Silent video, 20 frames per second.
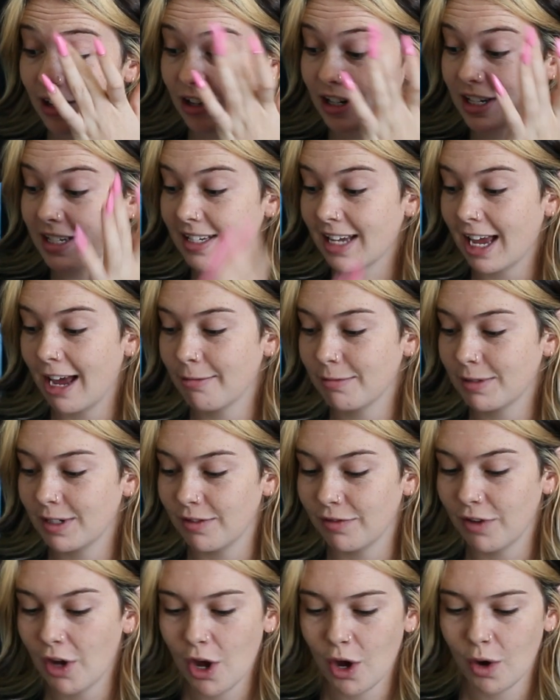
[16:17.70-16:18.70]
on his
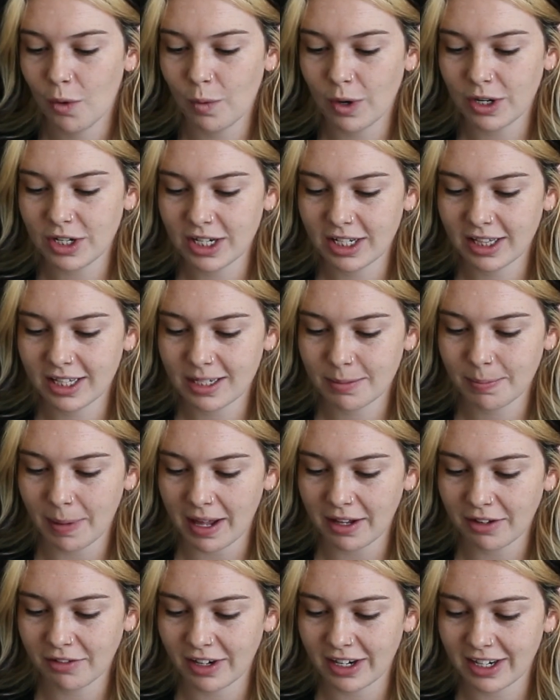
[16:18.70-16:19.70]
captive, wanting this
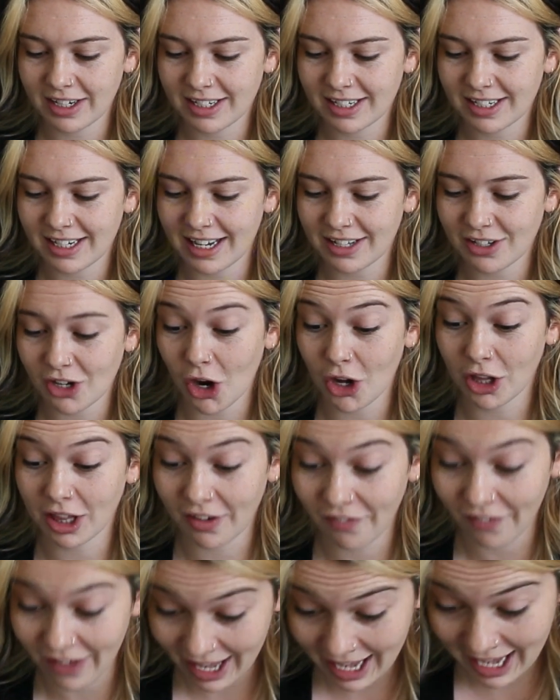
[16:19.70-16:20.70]
ballerina to dance
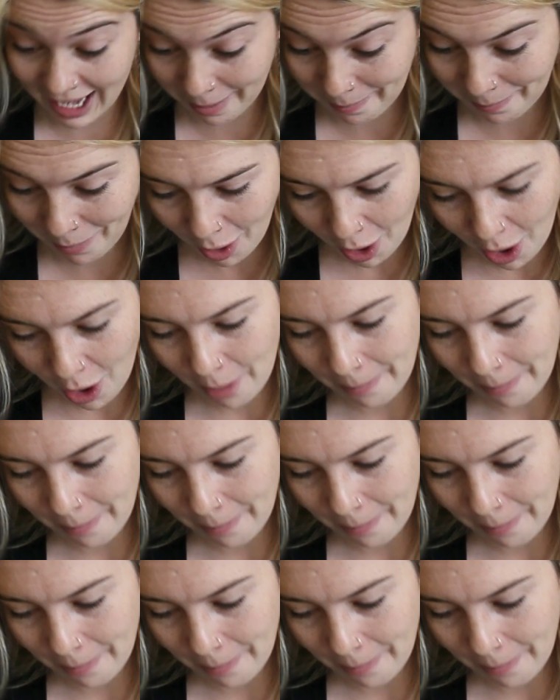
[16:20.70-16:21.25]
only for him.